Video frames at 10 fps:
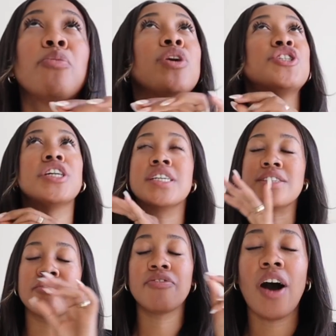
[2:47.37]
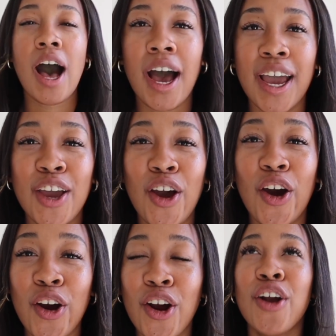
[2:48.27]
which is
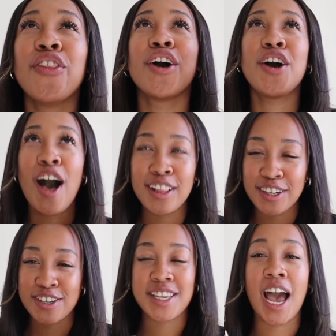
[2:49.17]
the colors.